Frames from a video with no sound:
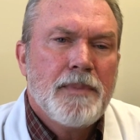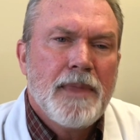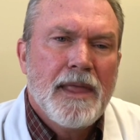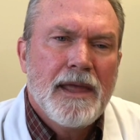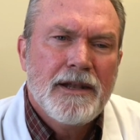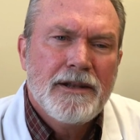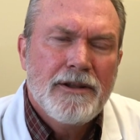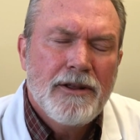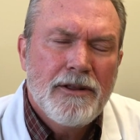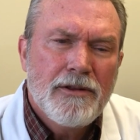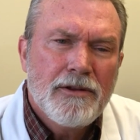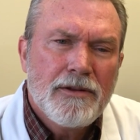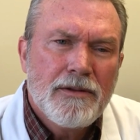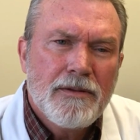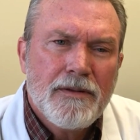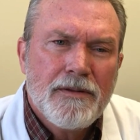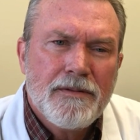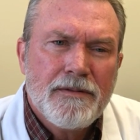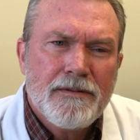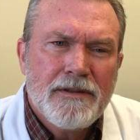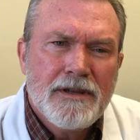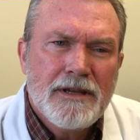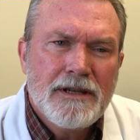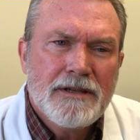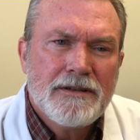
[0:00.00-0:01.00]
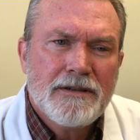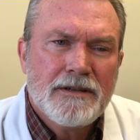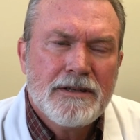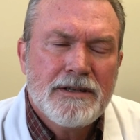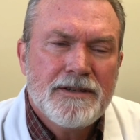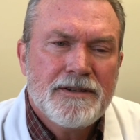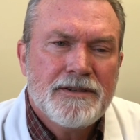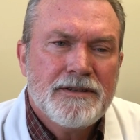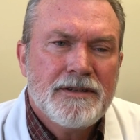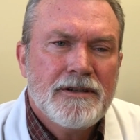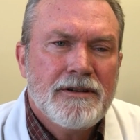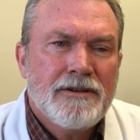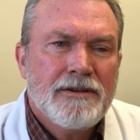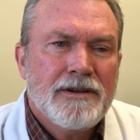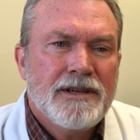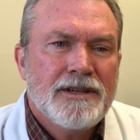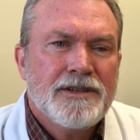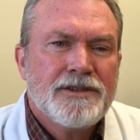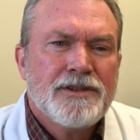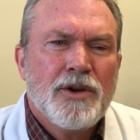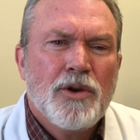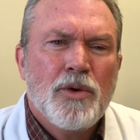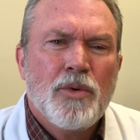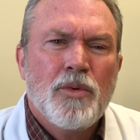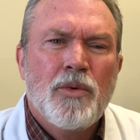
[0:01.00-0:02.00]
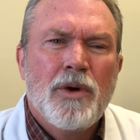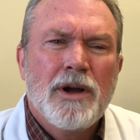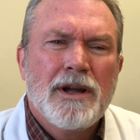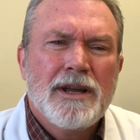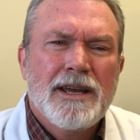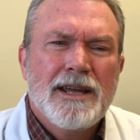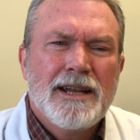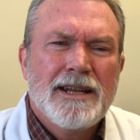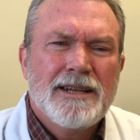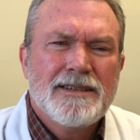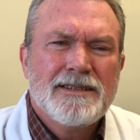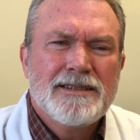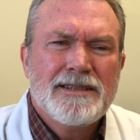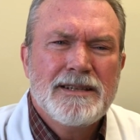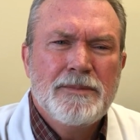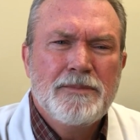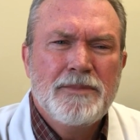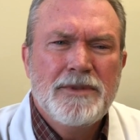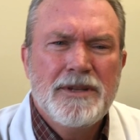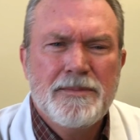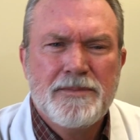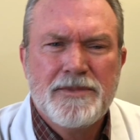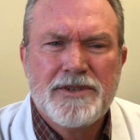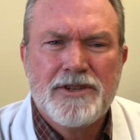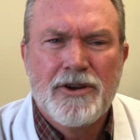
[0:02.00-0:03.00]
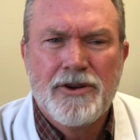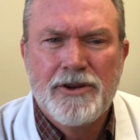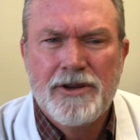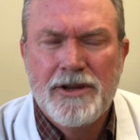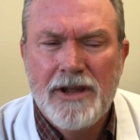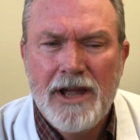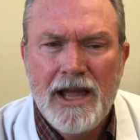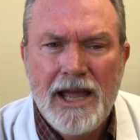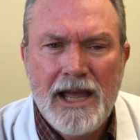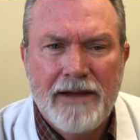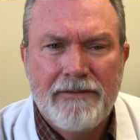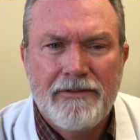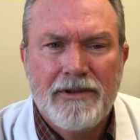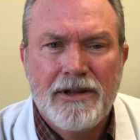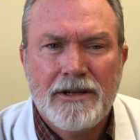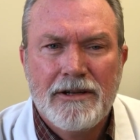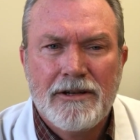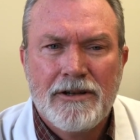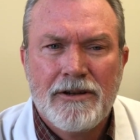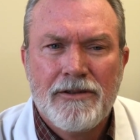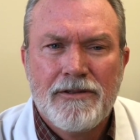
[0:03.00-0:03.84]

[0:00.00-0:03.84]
Another thing to consider is what kind of symptoms are you having?